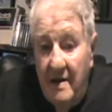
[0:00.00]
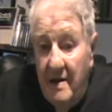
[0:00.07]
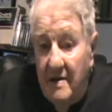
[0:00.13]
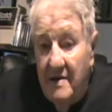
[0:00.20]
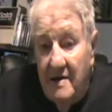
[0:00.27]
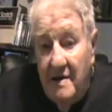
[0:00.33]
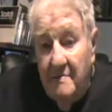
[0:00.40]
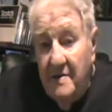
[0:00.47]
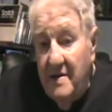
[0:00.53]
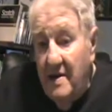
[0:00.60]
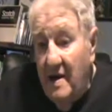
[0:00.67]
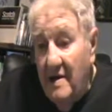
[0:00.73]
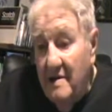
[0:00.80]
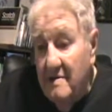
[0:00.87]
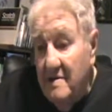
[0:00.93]
ended up he
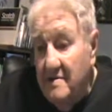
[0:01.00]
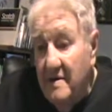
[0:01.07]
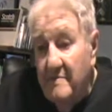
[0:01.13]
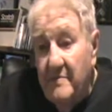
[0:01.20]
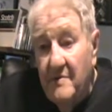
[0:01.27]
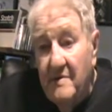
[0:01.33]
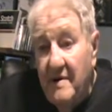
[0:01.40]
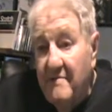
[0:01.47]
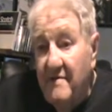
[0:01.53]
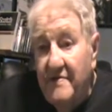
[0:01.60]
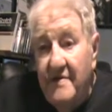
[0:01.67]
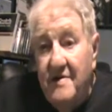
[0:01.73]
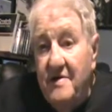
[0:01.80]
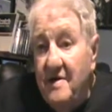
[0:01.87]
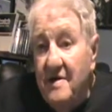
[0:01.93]
got hooked up on
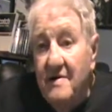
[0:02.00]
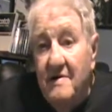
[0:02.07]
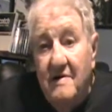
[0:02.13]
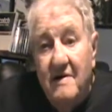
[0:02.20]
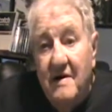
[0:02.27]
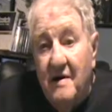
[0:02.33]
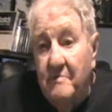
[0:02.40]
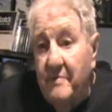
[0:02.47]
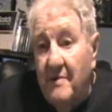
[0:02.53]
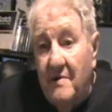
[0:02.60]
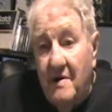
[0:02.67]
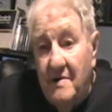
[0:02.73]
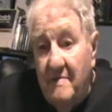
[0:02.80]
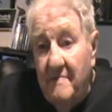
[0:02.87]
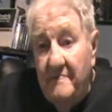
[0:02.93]
everything he could hook up
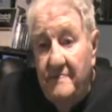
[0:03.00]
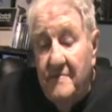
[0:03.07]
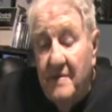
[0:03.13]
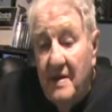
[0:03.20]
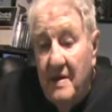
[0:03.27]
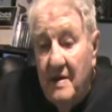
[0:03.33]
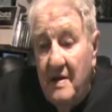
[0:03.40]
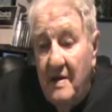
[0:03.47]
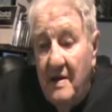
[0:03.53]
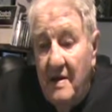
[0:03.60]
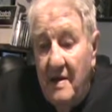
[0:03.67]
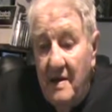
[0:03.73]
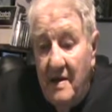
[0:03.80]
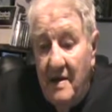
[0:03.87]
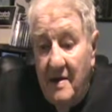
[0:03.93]
on.
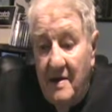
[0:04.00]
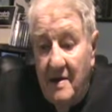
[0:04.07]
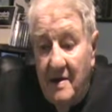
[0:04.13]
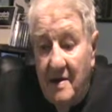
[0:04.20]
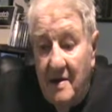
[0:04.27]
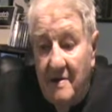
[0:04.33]
And